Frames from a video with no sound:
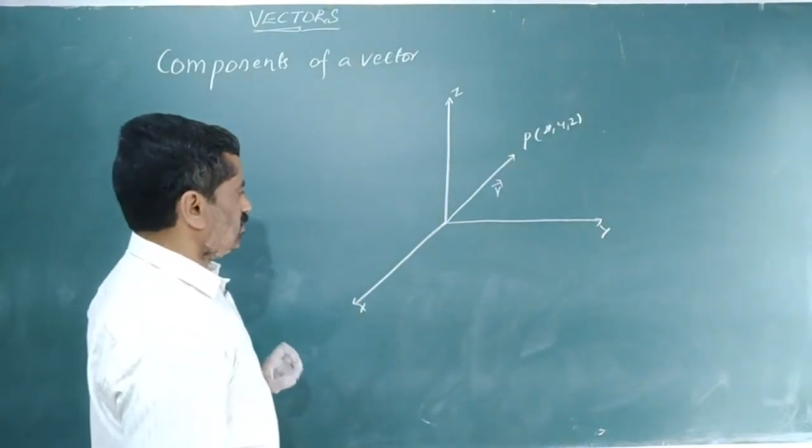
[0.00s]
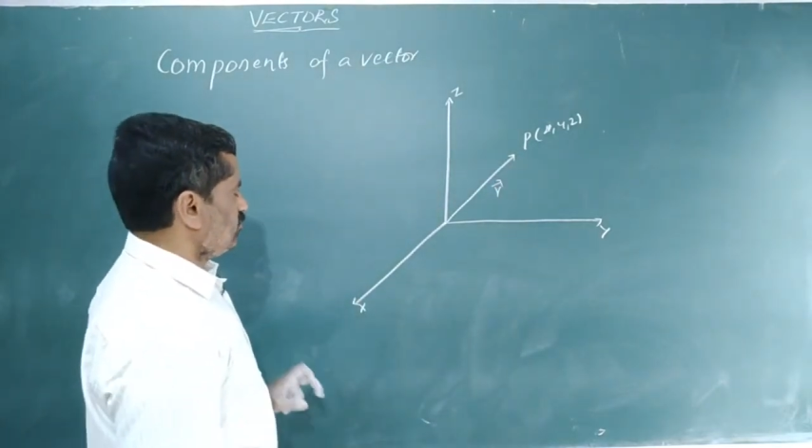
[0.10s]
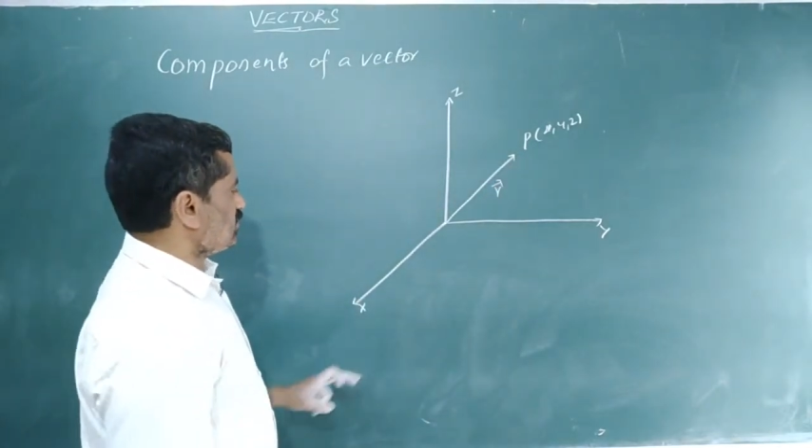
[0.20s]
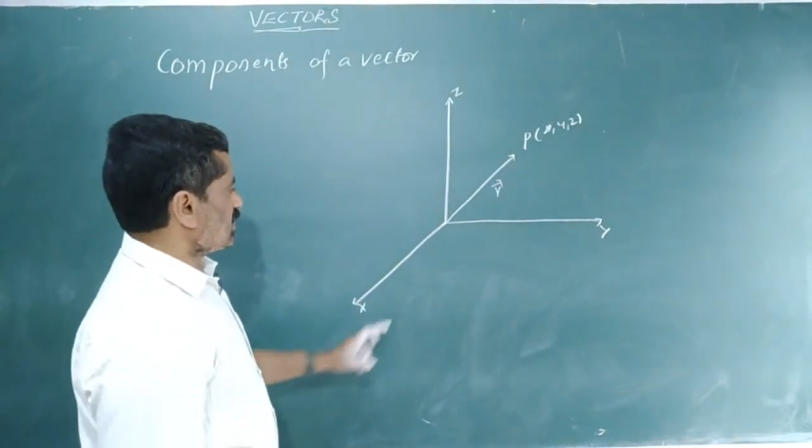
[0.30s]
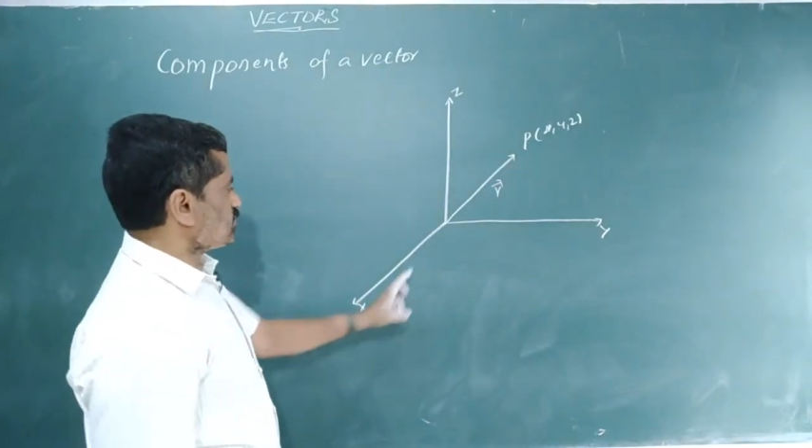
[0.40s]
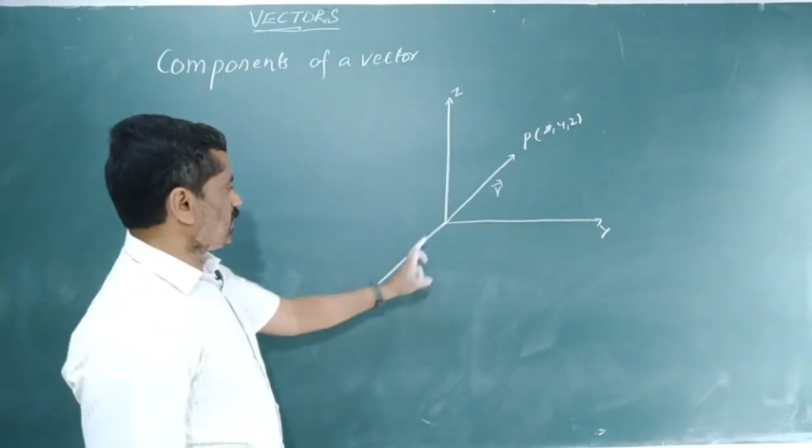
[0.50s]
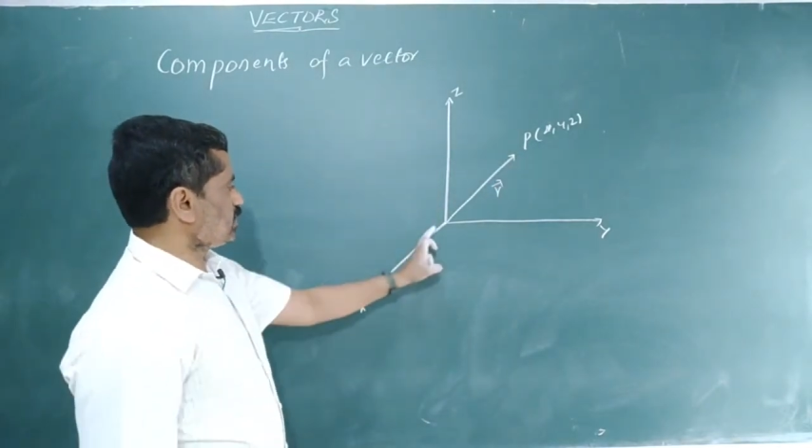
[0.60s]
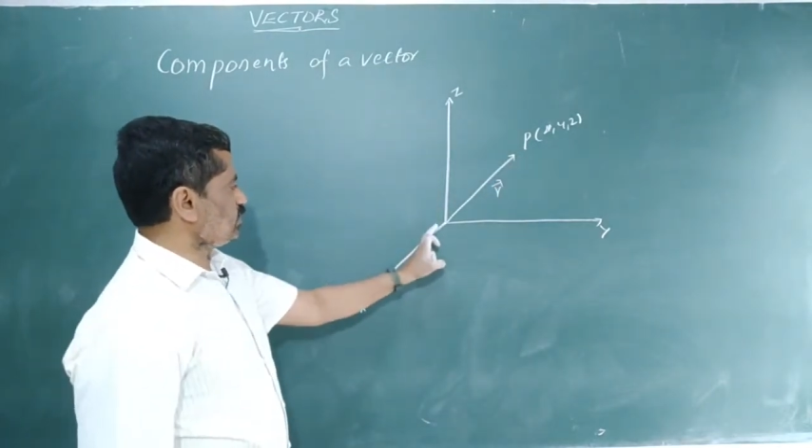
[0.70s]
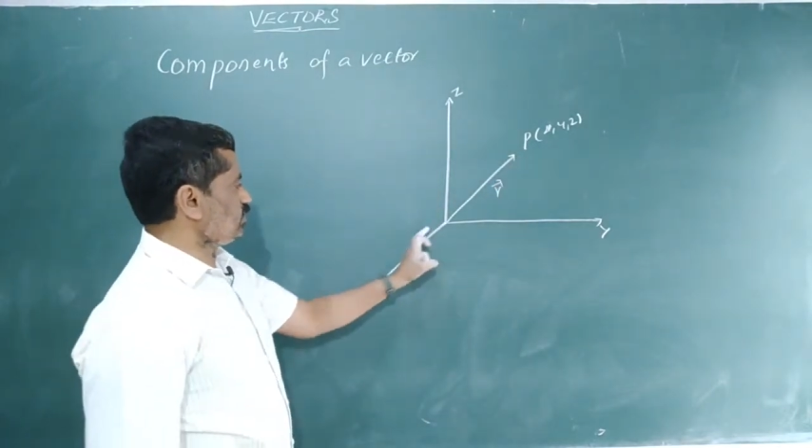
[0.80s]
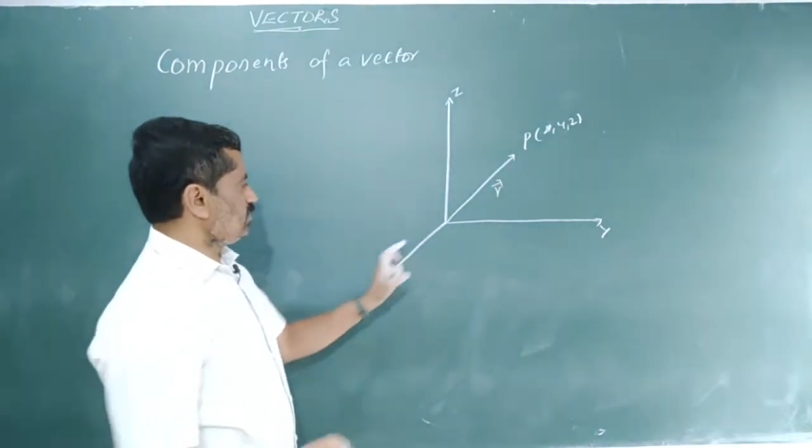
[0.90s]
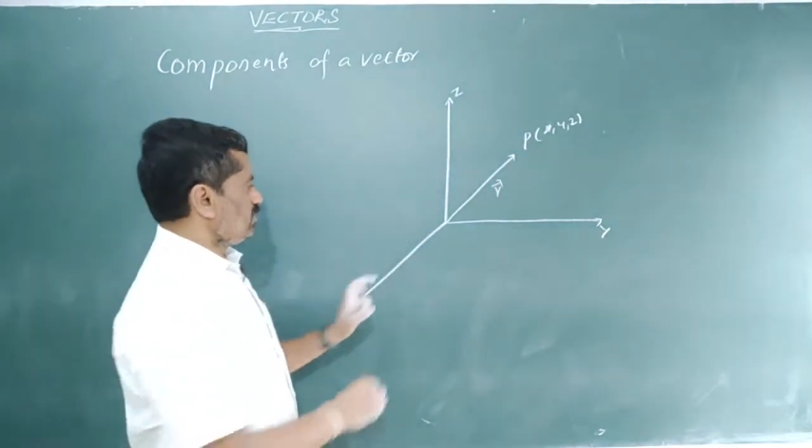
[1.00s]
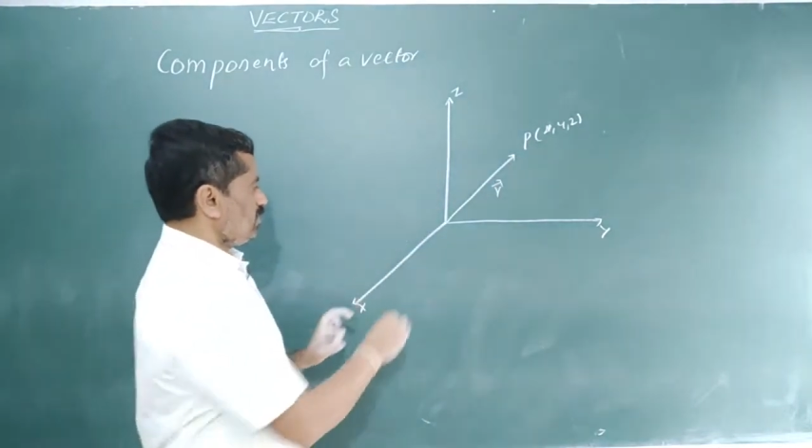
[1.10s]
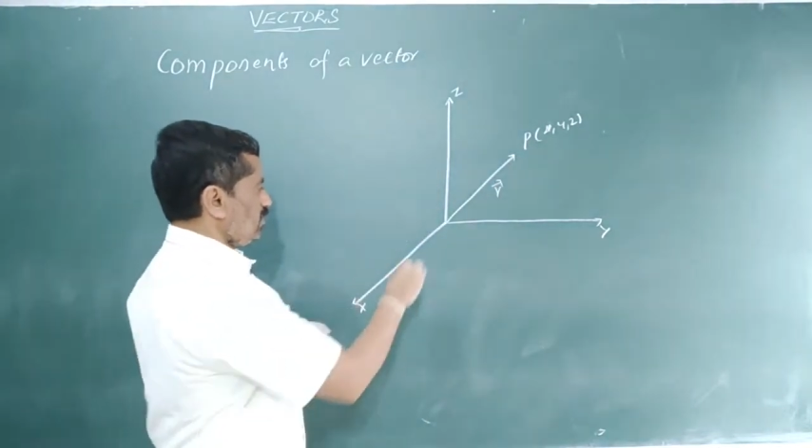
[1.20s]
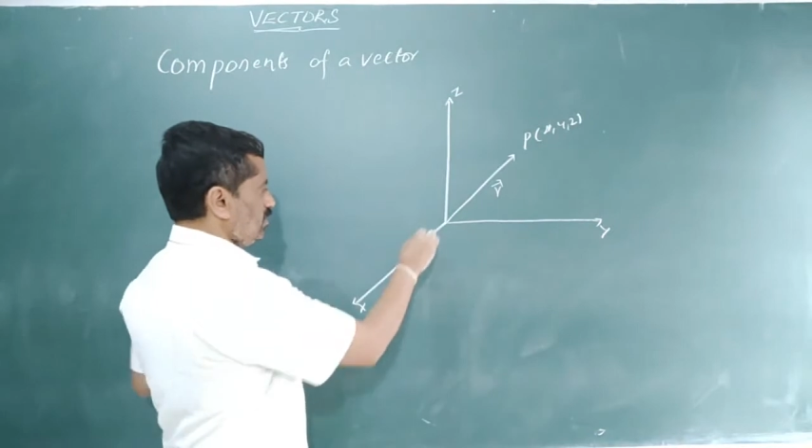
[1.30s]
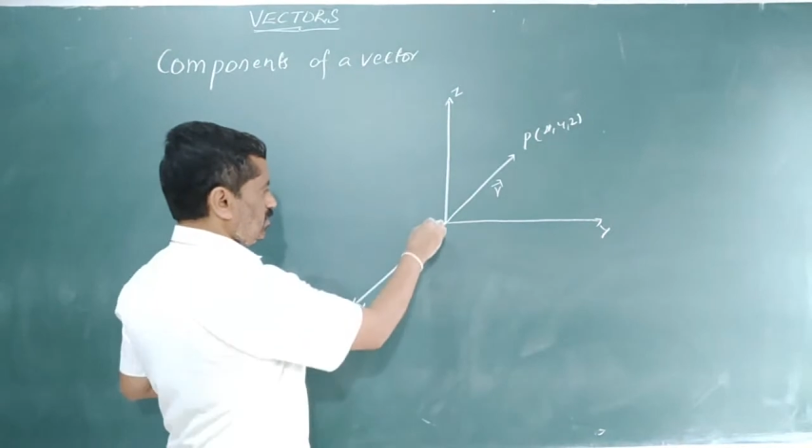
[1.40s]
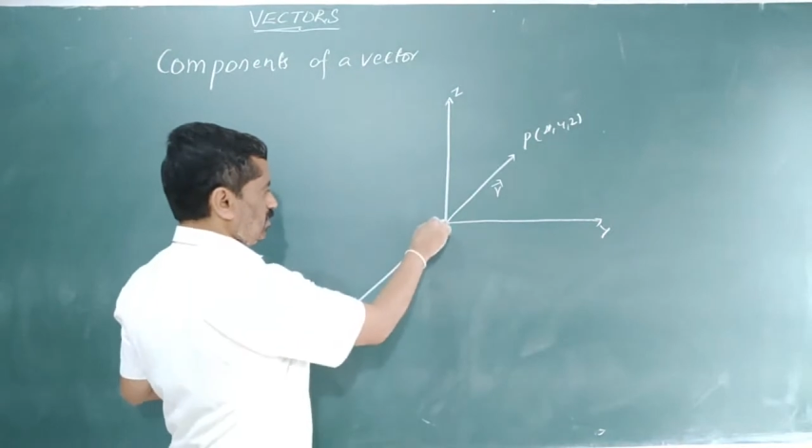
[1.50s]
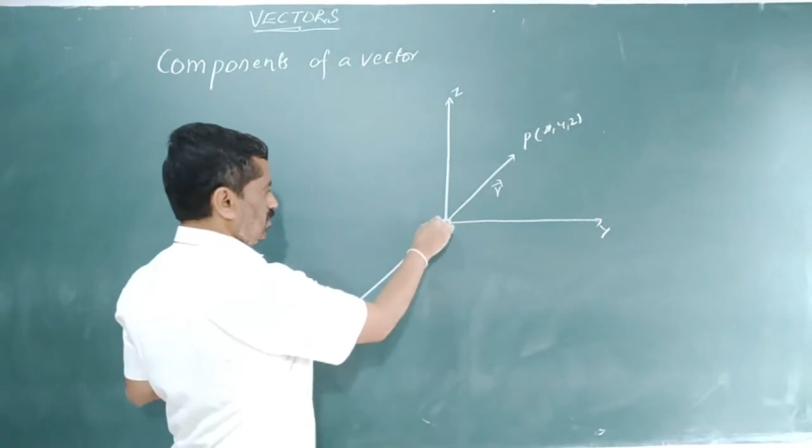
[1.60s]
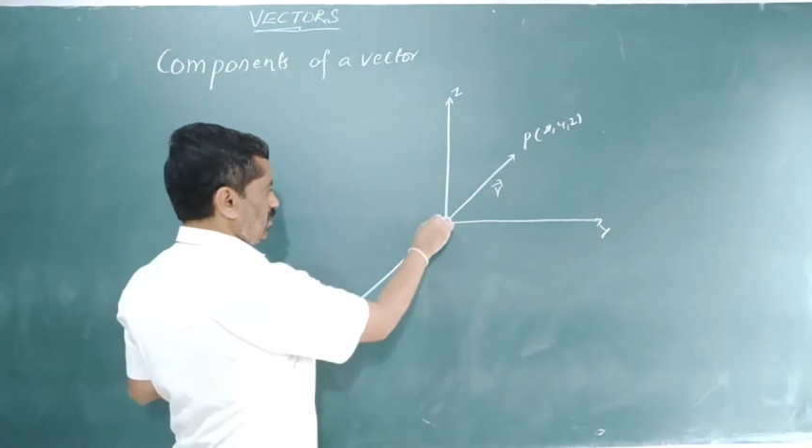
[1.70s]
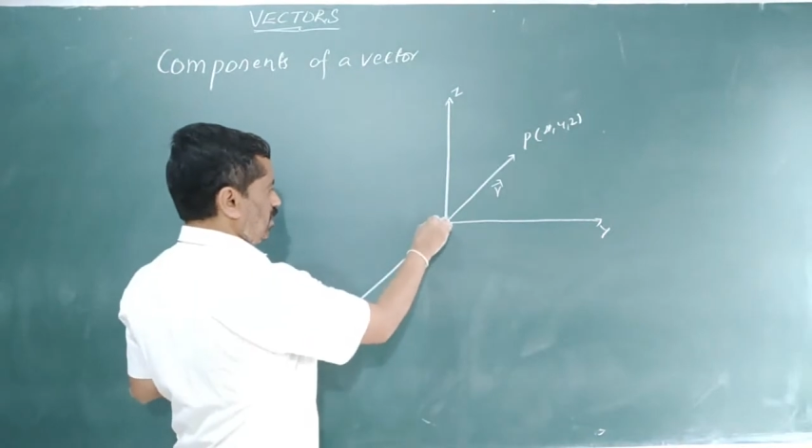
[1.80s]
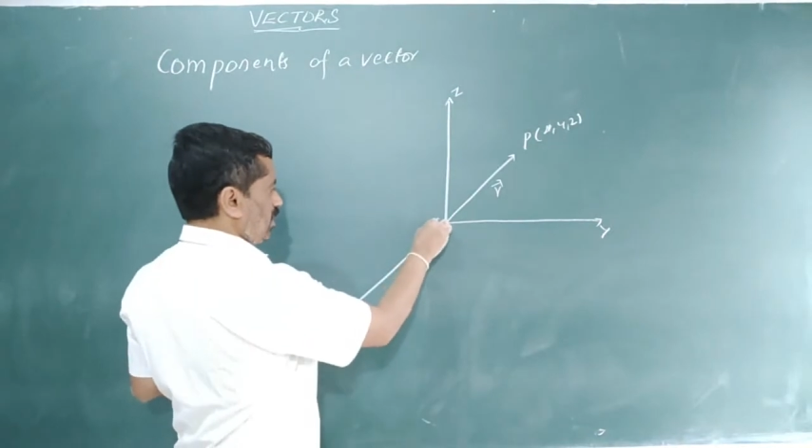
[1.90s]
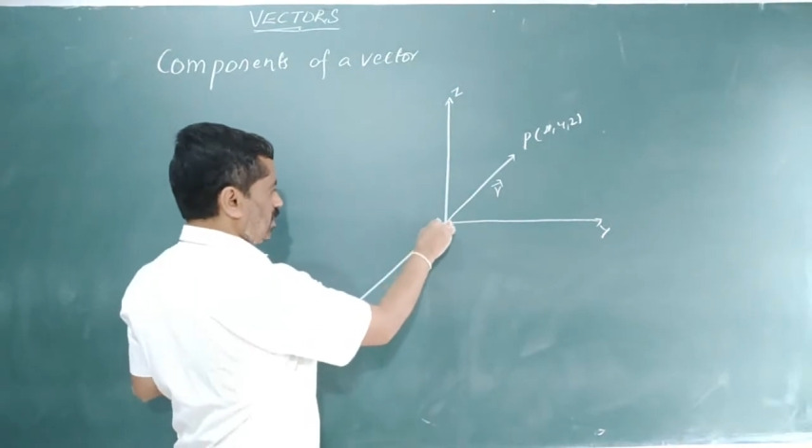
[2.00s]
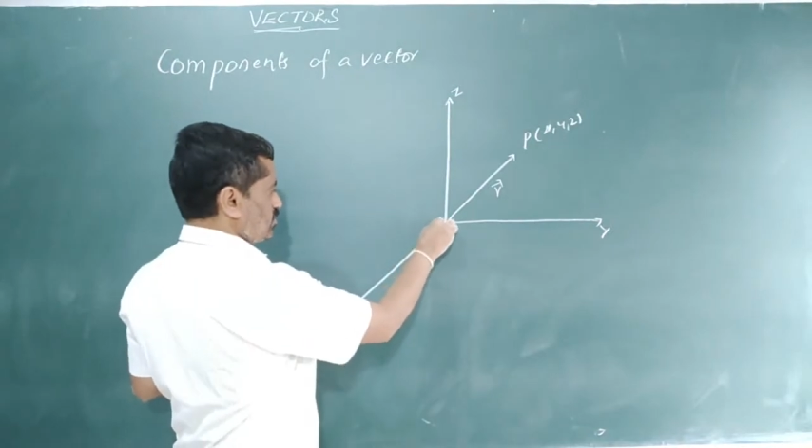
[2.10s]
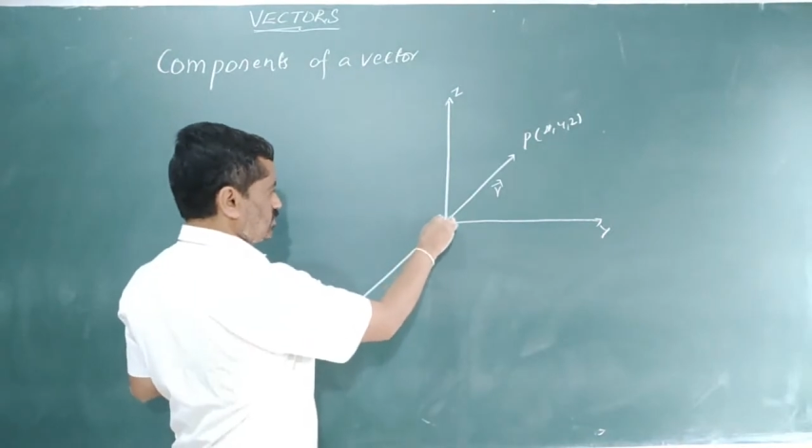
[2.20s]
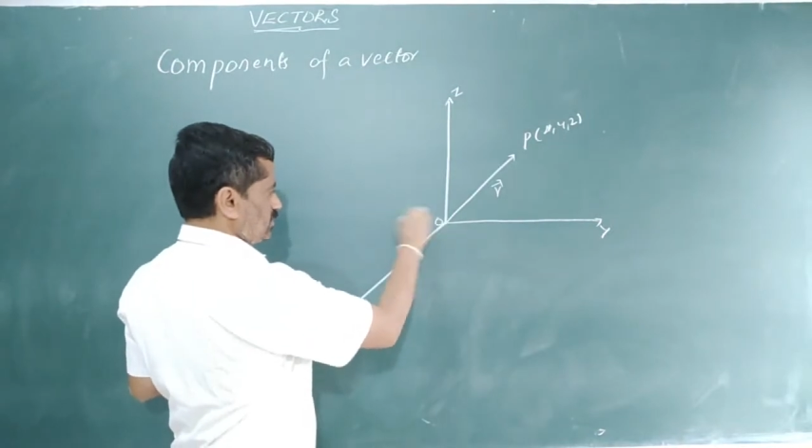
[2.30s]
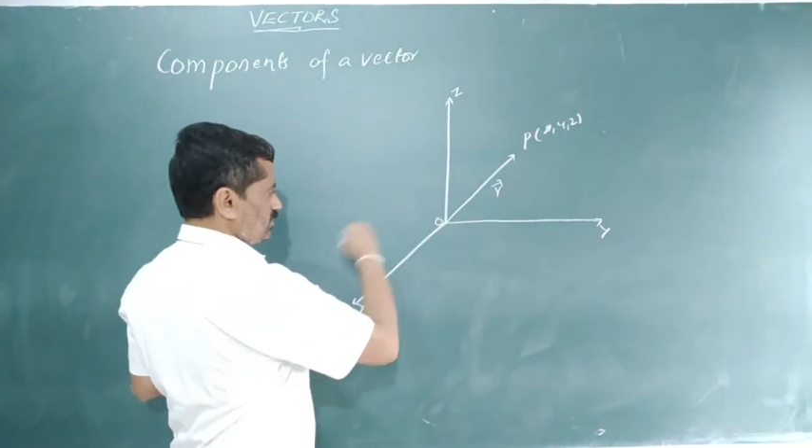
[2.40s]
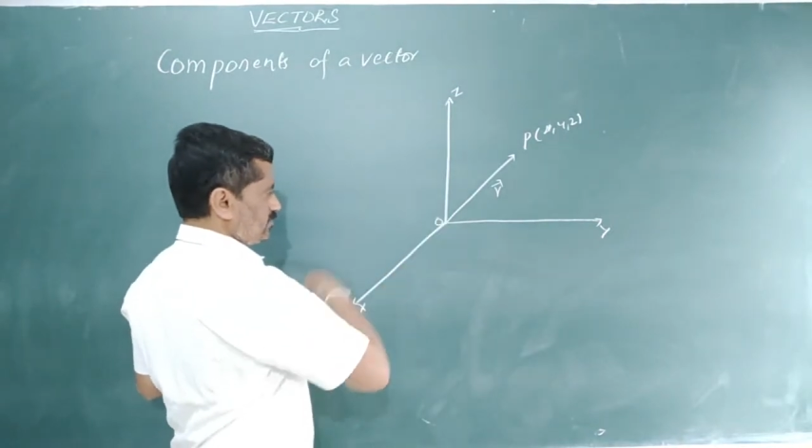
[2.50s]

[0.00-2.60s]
with respect to origin.